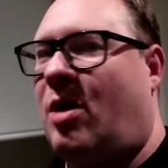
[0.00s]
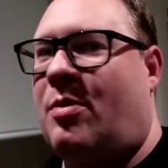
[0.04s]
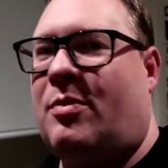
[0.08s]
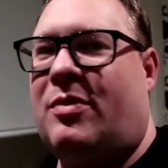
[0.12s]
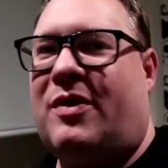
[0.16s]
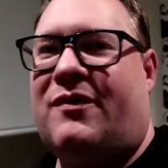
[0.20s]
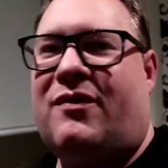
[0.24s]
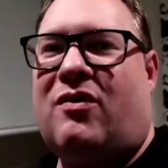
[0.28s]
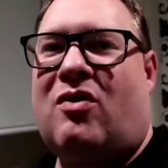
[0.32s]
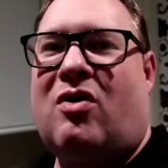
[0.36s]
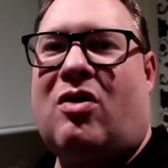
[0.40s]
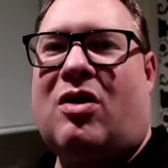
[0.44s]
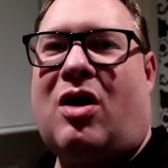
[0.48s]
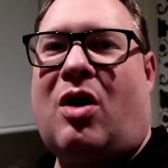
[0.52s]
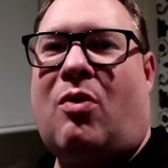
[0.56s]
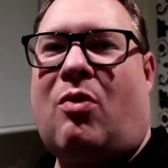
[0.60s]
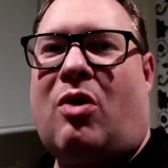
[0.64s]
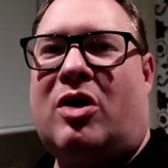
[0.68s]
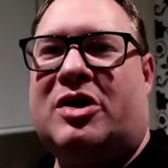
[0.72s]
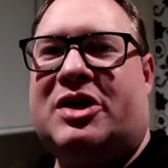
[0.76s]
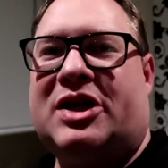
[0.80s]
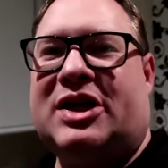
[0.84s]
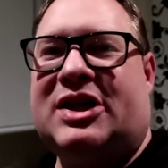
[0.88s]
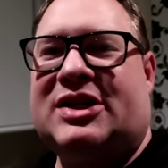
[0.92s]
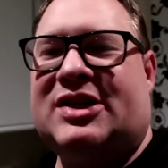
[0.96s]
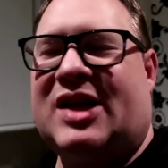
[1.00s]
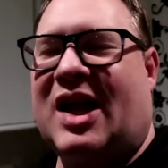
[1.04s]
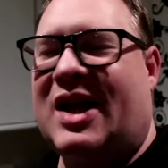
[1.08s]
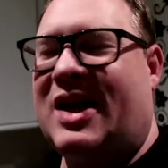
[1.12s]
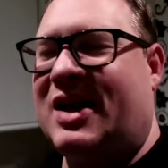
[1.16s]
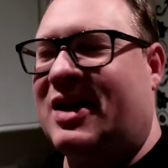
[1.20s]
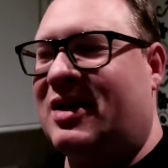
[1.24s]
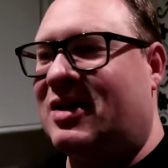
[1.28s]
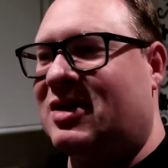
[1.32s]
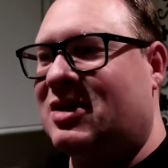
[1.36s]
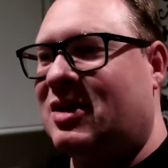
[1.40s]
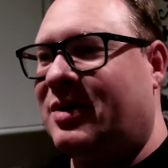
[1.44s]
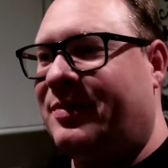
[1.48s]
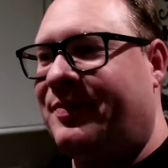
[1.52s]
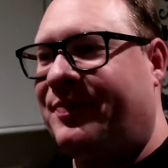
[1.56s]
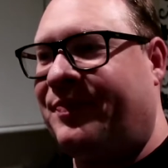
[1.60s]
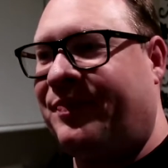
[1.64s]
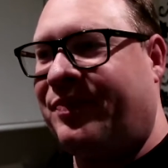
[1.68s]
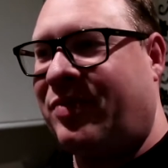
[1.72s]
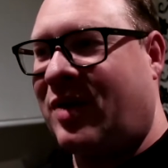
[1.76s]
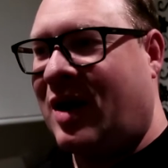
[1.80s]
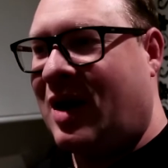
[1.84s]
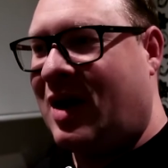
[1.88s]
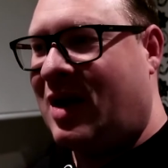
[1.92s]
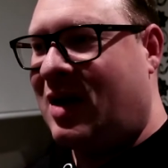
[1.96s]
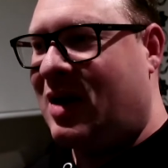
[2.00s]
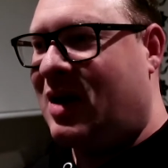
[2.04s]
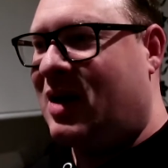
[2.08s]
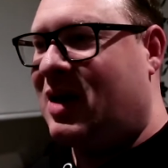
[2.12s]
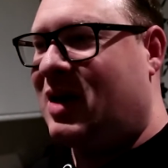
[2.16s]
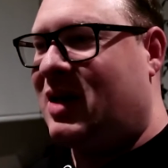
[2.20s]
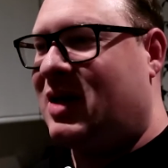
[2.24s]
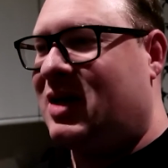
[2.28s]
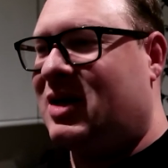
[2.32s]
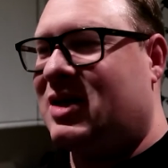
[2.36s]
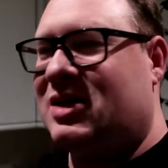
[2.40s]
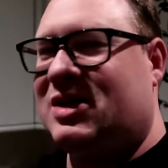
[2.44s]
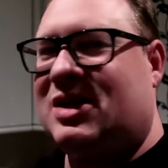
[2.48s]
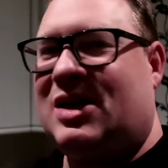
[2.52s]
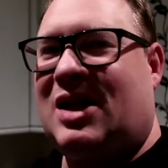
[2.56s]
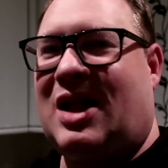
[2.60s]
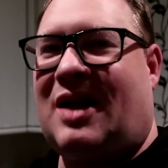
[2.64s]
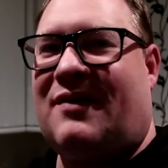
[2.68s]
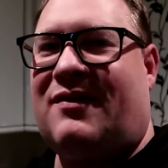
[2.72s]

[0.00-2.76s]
before I go and watch EastEnders. Still